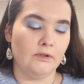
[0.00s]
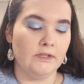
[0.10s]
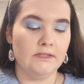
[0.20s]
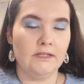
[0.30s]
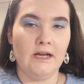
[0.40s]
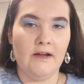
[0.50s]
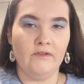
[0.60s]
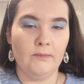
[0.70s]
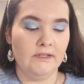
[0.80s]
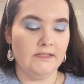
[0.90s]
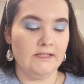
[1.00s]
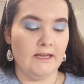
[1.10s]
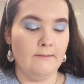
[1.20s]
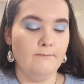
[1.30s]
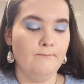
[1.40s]
It does not have to be the
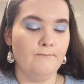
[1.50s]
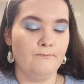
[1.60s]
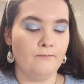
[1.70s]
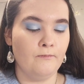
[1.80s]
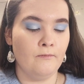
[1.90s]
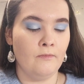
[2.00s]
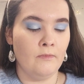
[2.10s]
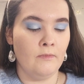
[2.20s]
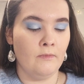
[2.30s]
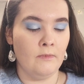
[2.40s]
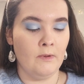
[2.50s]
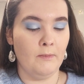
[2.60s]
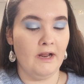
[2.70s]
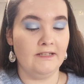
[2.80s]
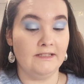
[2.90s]
same,
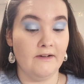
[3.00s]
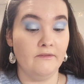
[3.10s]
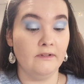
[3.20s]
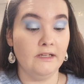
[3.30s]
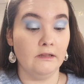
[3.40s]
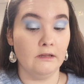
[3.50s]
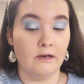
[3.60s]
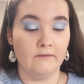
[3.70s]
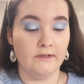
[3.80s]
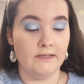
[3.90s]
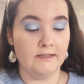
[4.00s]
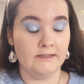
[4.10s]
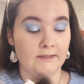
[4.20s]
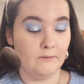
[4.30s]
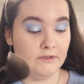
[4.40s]
but I definitely love
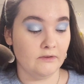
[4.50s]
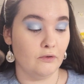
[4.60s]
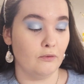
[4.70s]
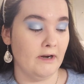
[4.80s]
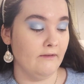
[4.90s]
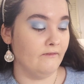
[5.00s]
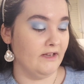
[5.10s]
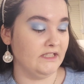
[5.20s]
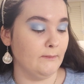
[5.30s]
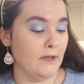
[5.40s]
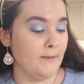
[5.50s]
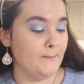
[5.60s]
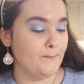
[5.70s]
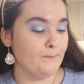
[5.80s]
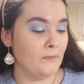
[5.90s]
this. It was a great
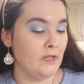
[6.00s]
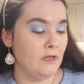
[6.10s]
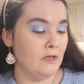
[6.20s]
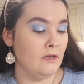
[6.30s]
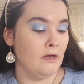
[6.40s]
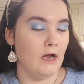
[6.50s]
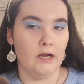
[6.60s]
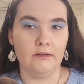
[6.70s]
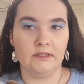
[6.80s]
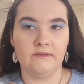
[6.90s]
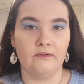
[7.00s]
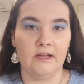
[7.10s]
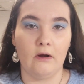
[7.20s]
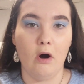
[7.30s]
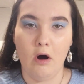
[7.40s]
investment. I use this for
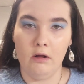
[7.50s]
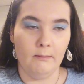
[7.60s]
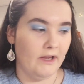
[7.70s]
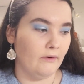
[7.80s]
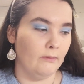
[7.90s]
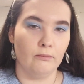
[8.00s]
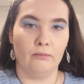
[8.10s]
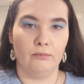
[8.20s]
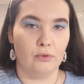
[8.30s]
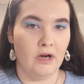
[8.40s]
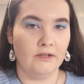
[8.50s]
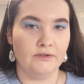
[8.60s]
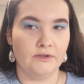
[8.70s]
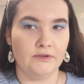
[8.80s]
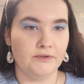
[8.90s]
like all my cream
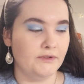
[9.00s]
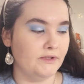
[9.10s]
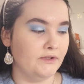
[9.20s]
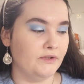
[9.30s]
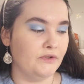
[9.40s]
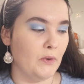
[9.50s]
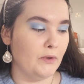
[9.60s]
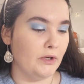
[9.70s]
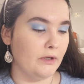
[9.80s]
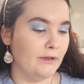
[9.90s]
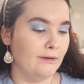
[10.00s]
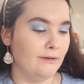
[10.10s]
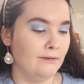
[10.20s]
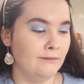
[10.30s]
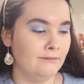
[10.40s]
bronzers. It's so good.
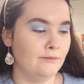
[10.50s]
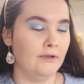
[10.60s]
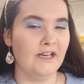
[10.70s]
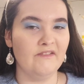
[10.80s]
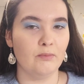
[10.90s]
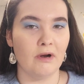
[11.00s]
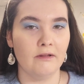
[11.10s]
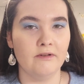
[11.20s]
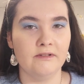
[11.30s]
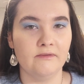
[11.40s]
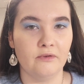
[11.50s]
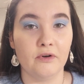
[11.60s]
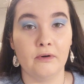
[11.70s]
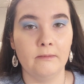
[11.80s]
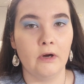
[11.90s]
You can even probably use it for a
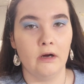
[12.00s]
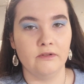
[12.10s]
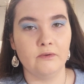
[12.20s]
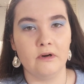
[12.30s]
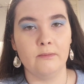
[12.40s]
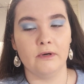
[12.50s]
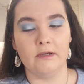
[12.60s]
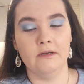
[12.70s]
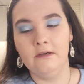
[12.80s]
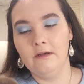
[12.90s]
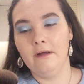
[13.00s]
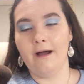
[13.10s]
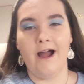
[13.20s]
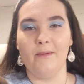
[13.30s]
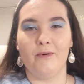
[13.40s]
cream contour, but
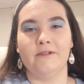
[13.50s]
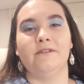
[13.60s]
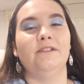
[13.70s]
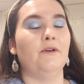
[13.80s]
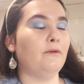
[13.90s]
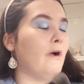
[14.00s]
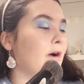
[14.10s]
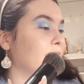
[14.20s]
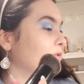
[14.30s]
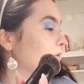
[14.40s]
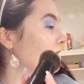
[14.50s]
I personally don't contour.